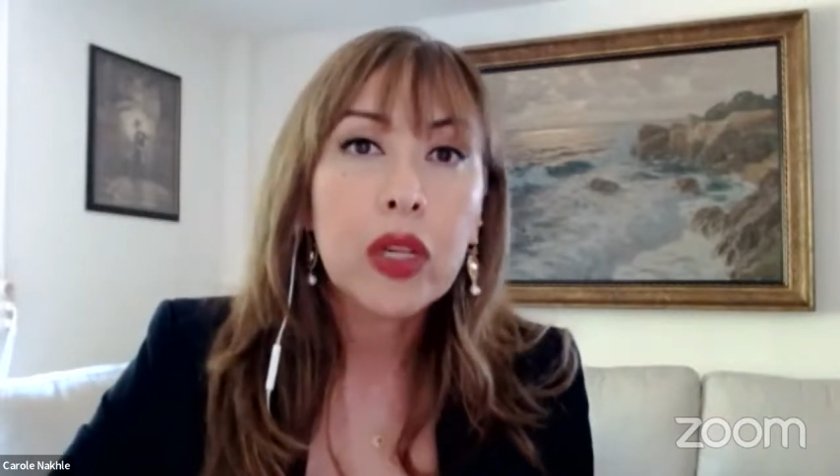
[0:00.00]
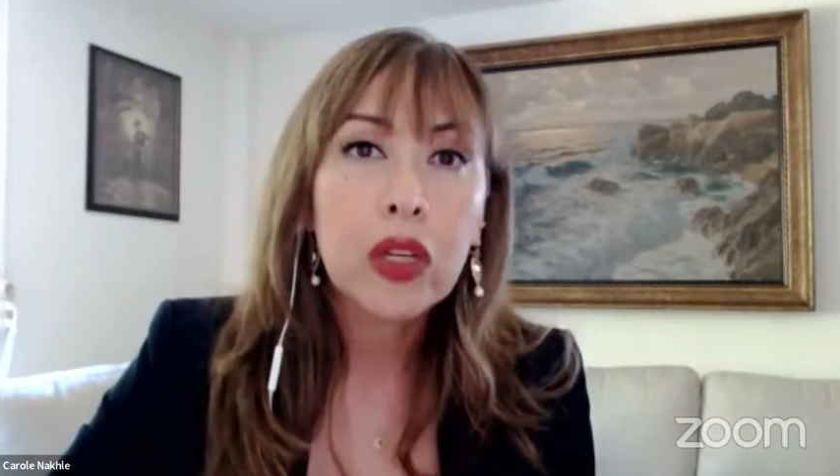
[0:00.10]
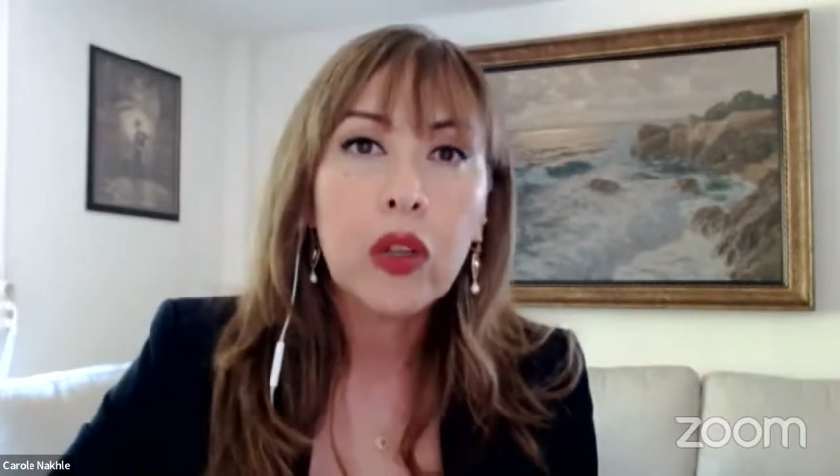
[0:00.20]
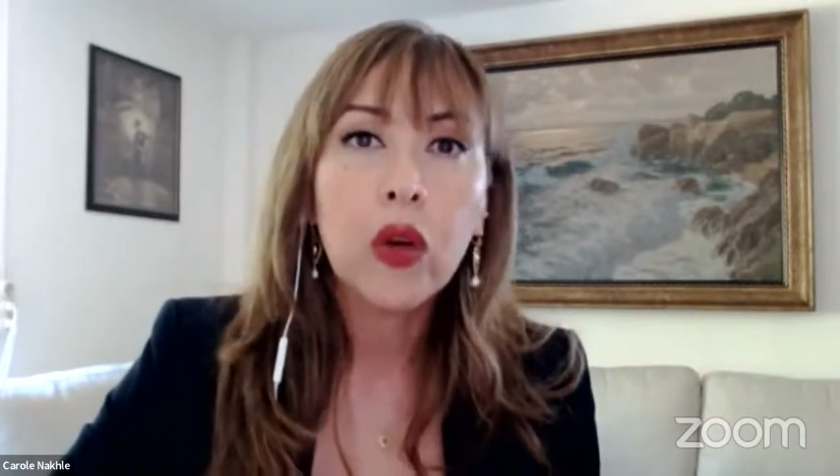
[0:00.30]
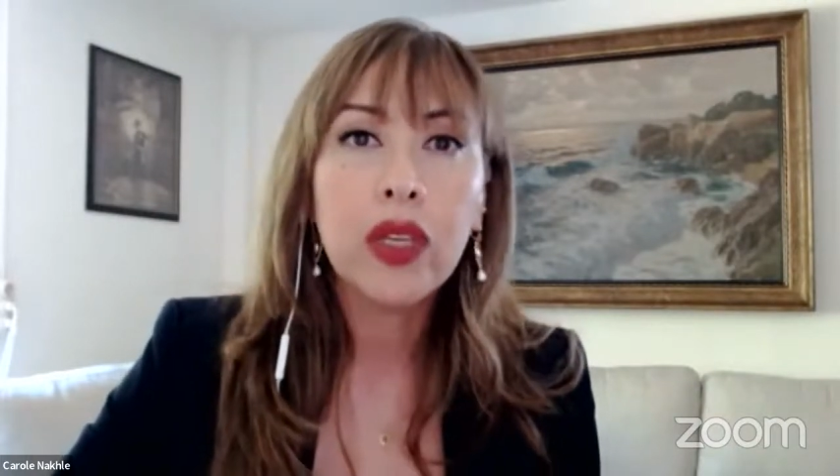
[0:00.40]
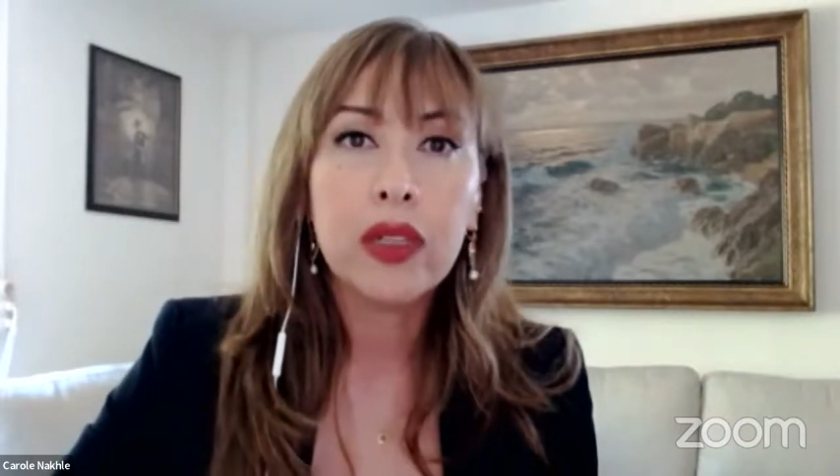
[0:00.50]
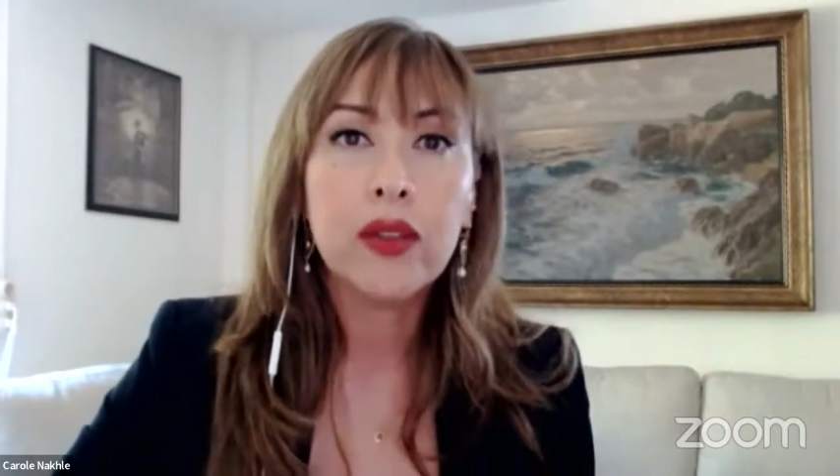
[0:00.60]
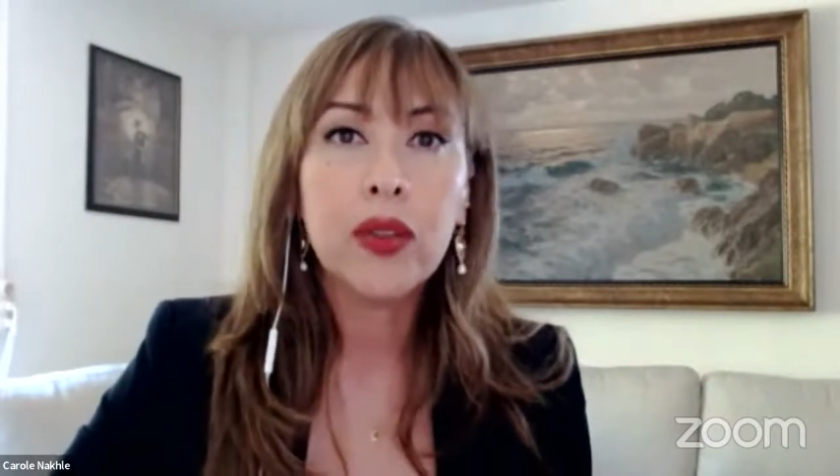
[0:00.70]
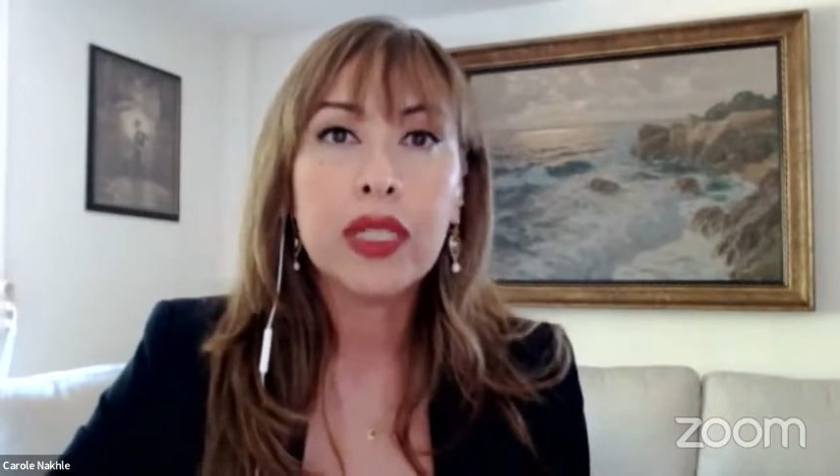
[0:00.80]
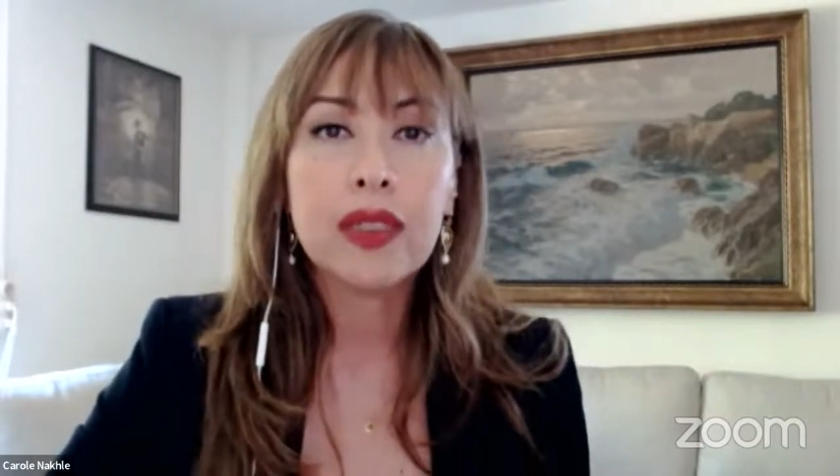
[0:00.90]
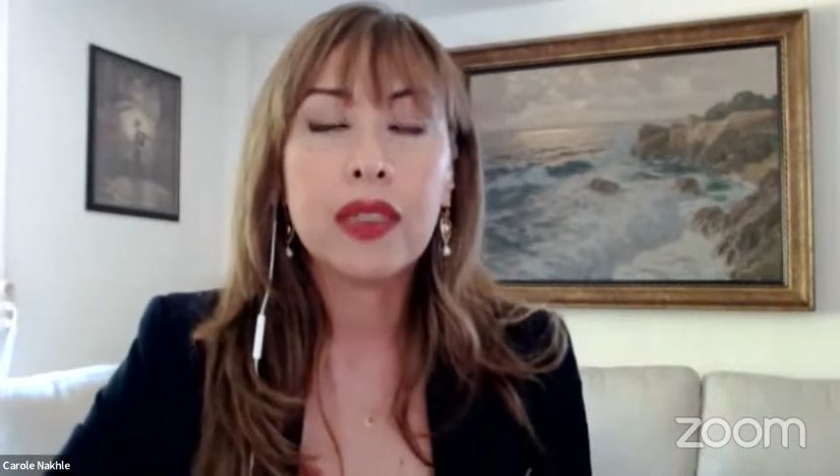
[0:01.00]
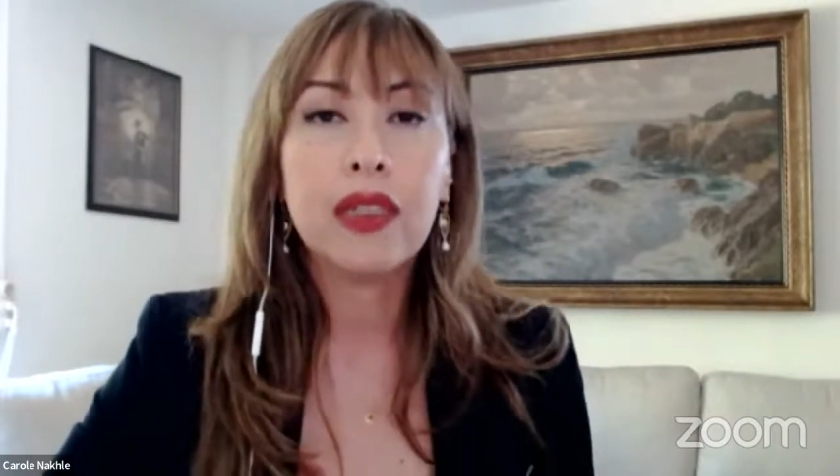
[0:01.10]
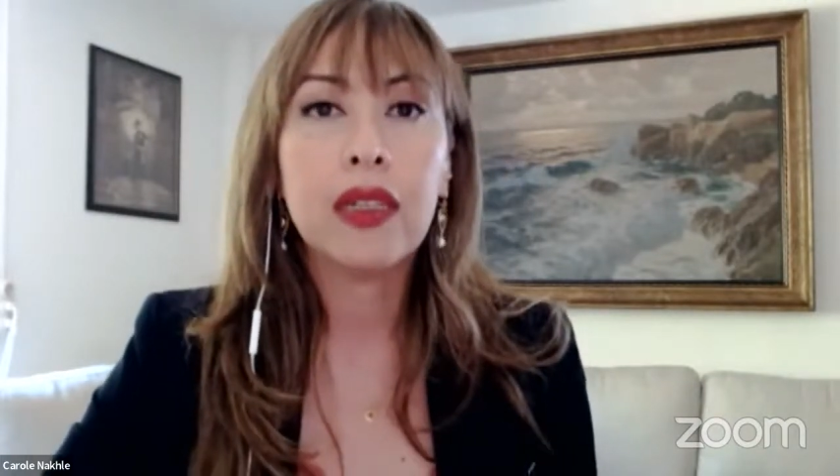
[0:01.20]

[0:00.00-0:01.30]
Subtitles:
loyal to its